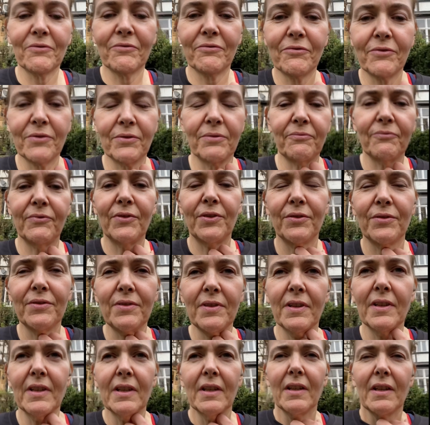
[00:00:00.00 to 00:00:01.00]
for a run.
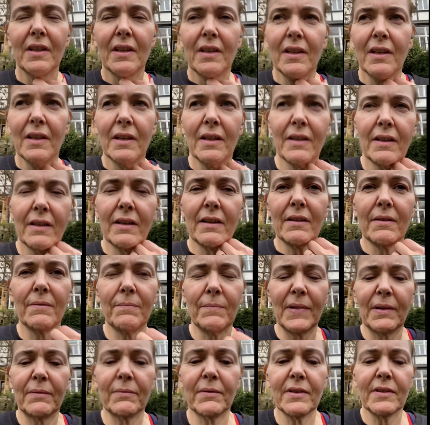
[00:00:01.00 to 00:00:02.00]

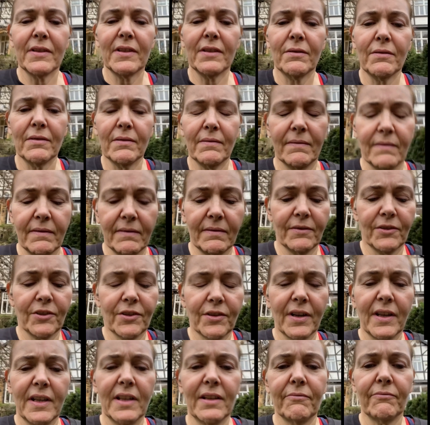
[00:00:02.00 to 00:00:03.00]
I'm going to do a
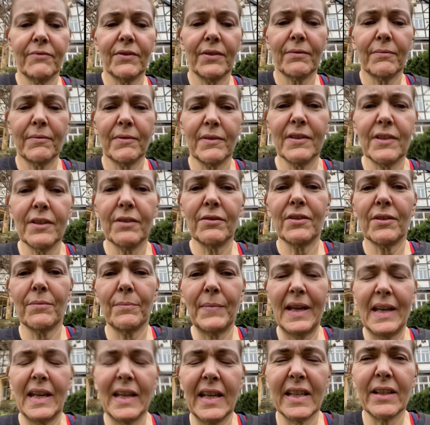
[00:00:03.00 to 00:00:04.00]
training run. I'm going to do some
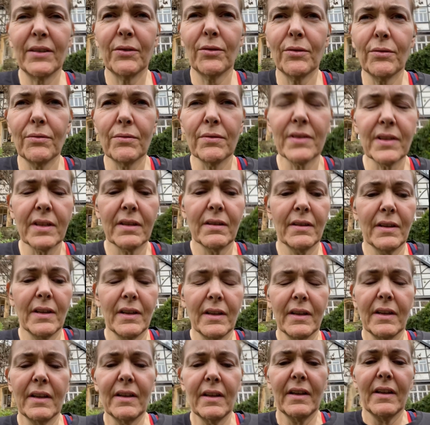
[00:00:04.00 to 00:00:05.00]
hills
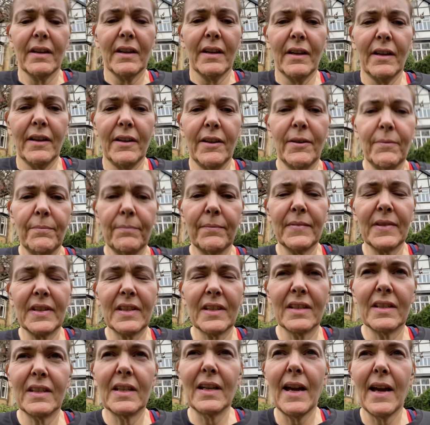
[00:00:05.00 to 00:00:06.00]

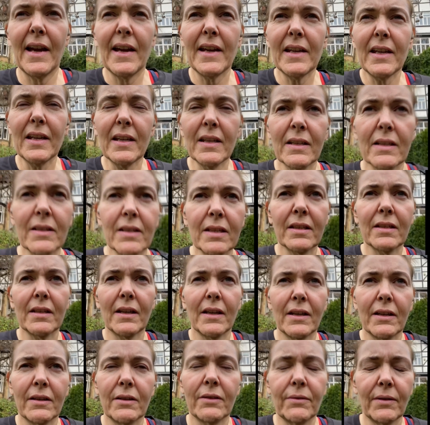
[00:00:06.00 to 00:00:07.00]
today.
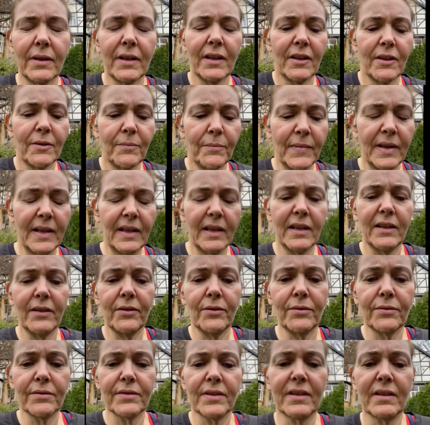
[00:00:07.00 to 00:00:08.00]
So
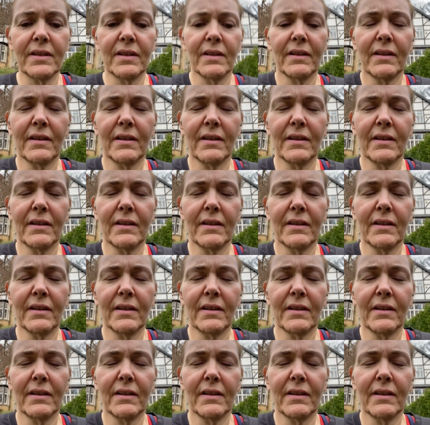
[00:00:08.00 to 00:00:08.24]
hills,